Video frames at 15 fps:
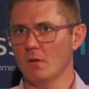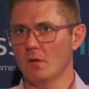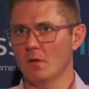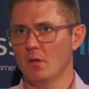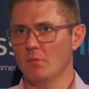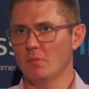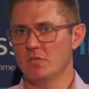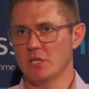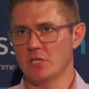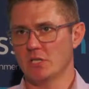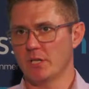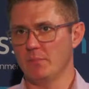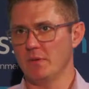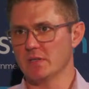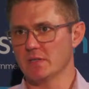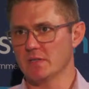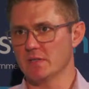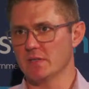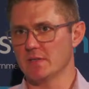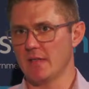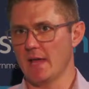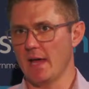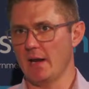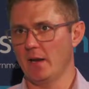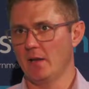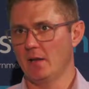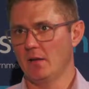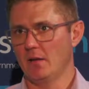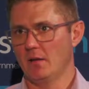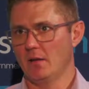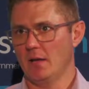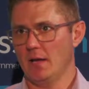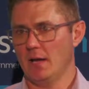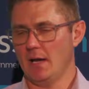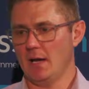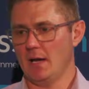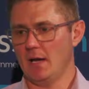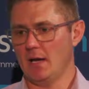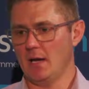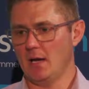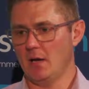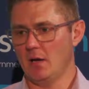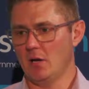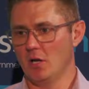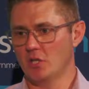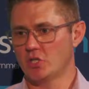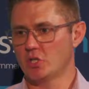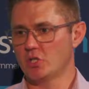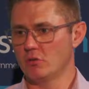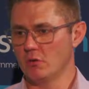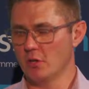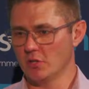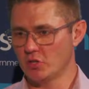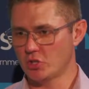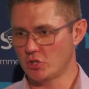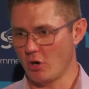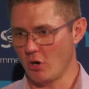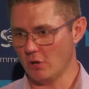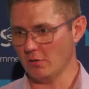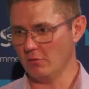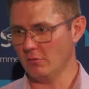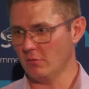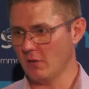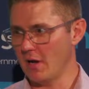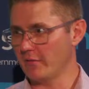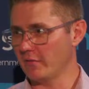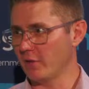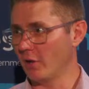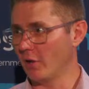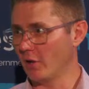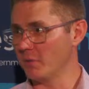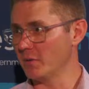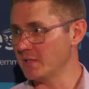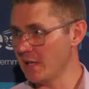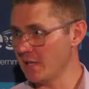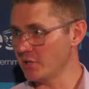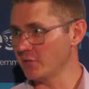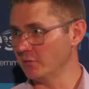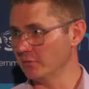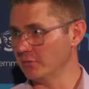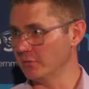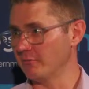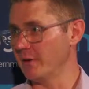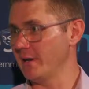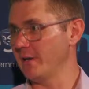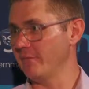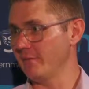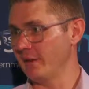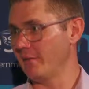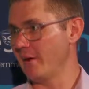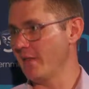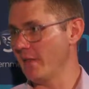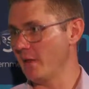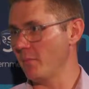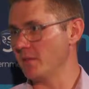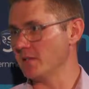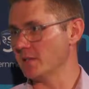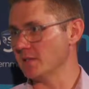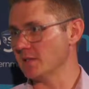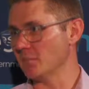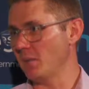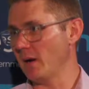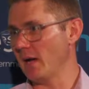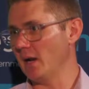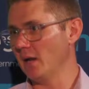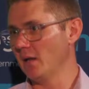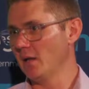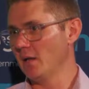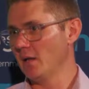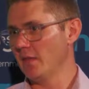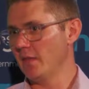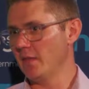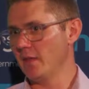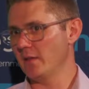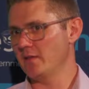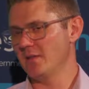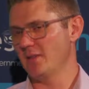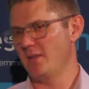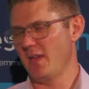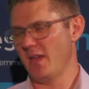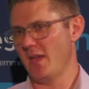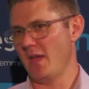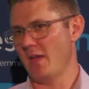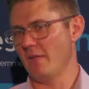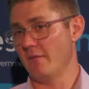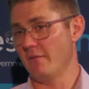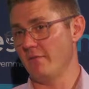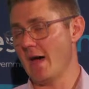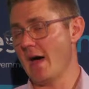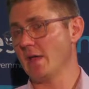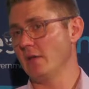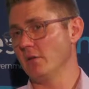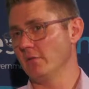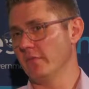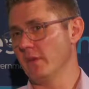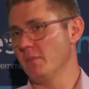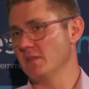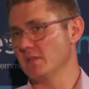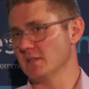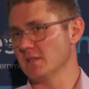Potentially businesses that are strong or have a lot of potential to reinvigorate their business, but the value of their business is